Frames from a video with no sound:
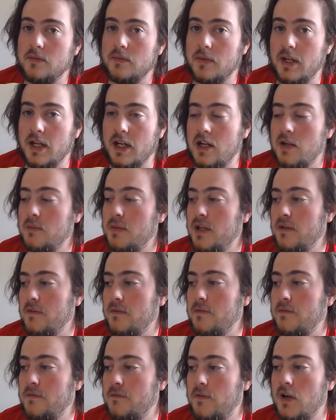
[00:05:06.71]
It could be a
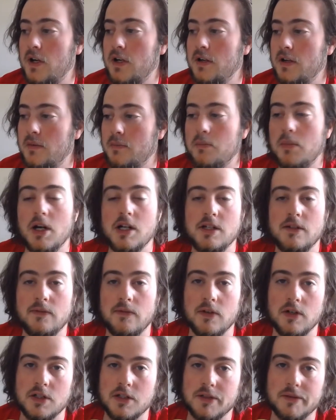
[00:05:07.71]
fun budget
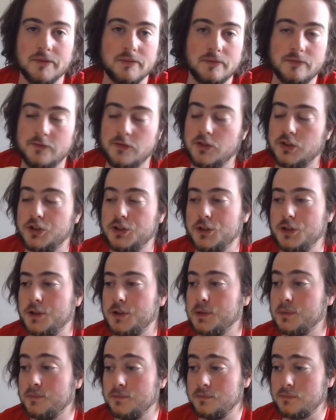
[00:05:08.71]
version for sure,